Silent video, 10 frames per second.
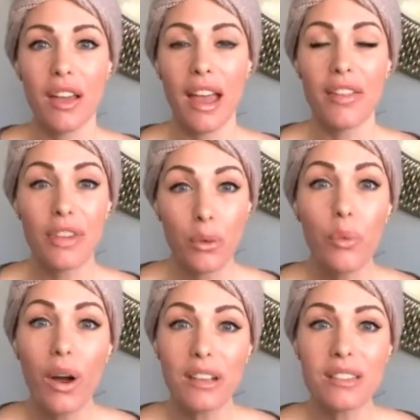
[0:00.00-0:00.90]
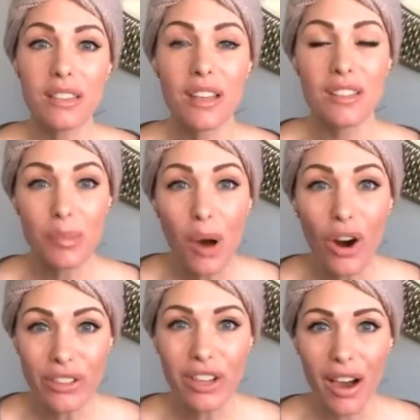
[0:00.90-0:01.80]
and there was some
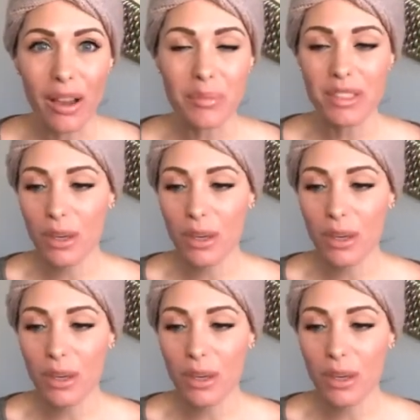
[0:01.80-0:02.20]
hard times.